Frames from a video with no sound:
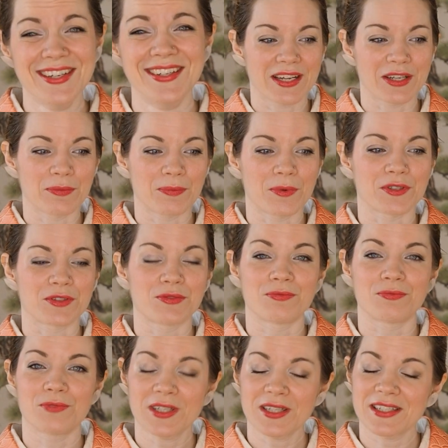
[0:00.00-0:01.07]
It was
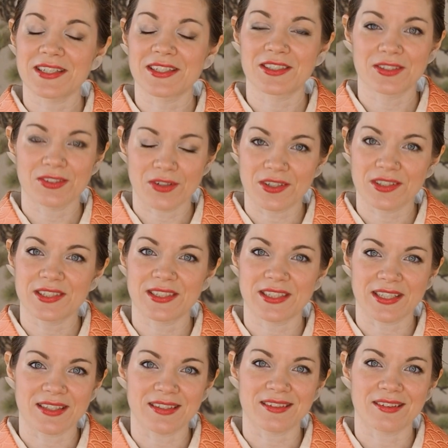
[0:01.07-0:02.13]
really
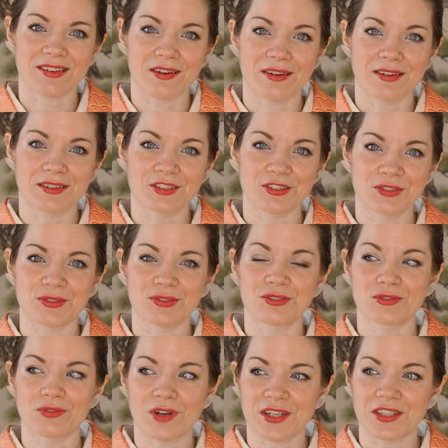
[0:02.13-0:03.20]
exhausting to
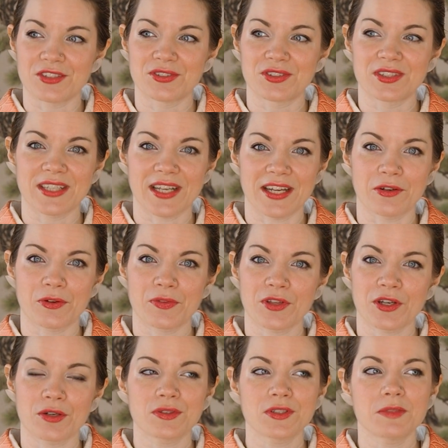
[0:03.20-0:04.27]
try to skate on
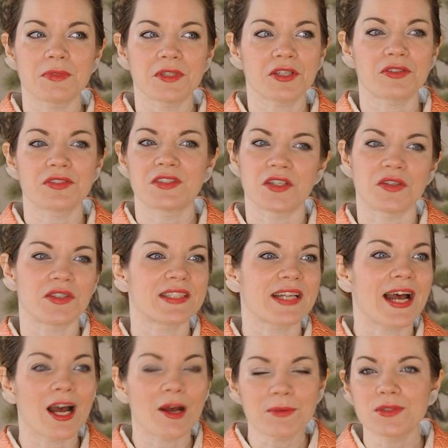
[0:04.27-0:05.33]
those because there is
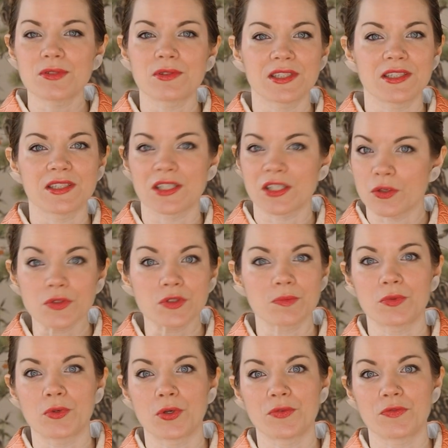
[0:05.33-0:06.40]
absolutely no
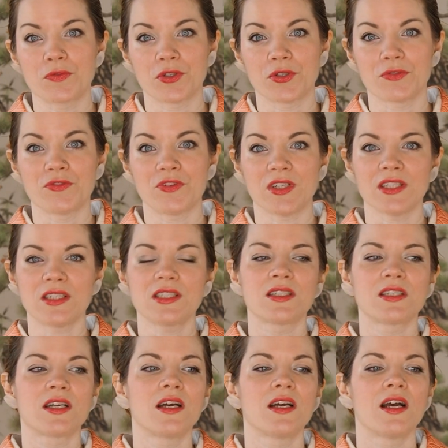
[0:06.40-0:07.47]
support for your feet.
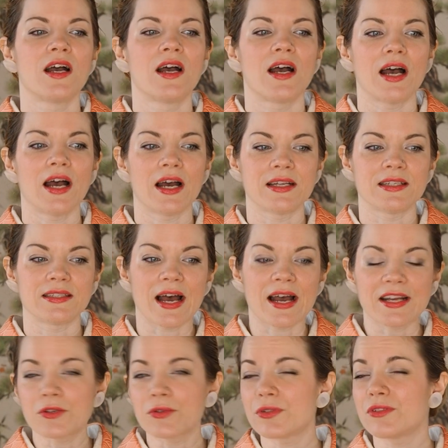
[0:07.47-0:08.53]
And I
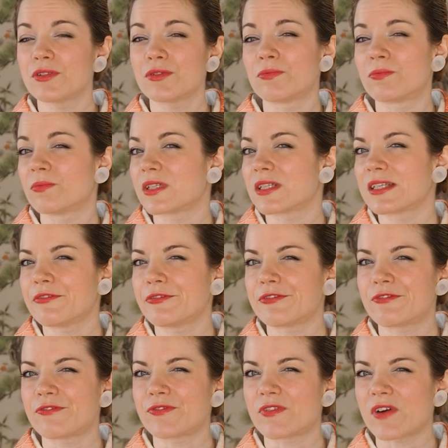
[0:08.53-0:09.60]
could not really
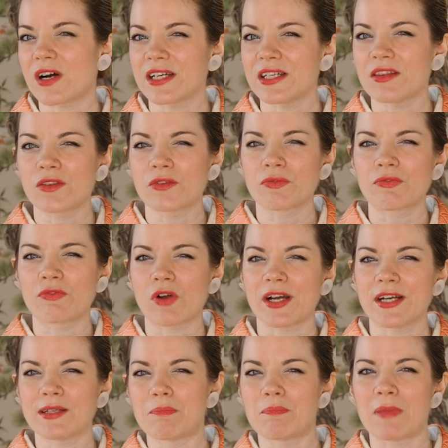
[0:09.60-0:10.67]
find the
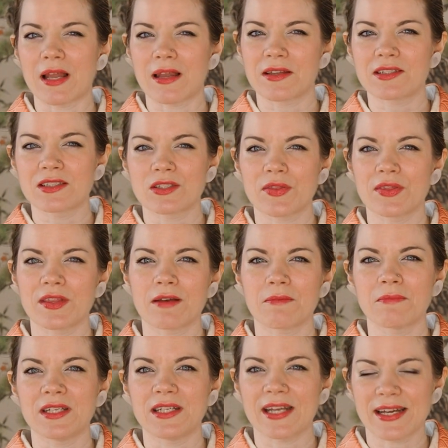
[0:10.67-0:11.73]
right balance on
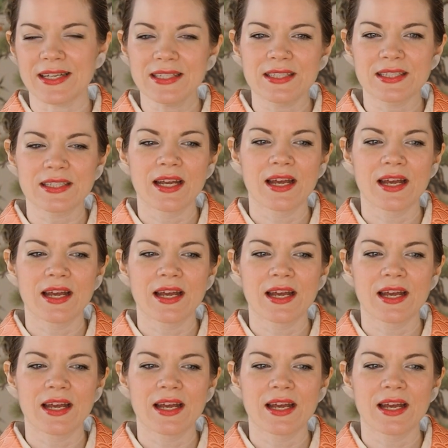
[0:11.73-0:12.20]
them yet.